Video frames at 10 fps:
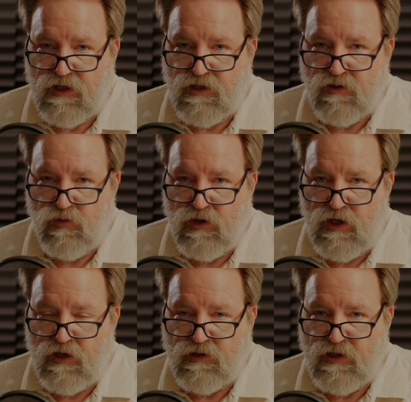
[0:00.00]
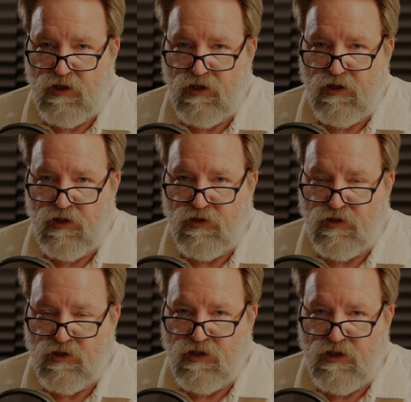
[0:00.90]
And when I'll tell you there's a
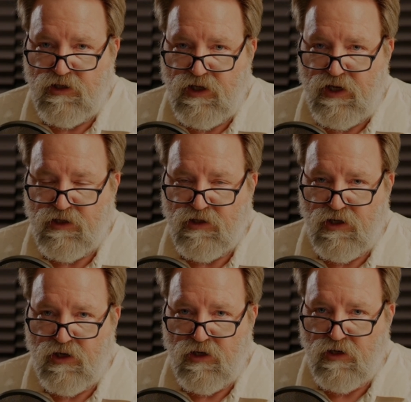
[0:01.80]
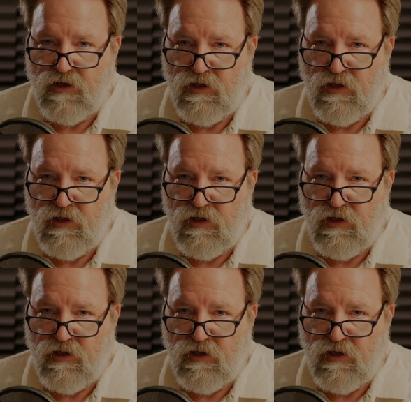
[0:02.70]
syntax error,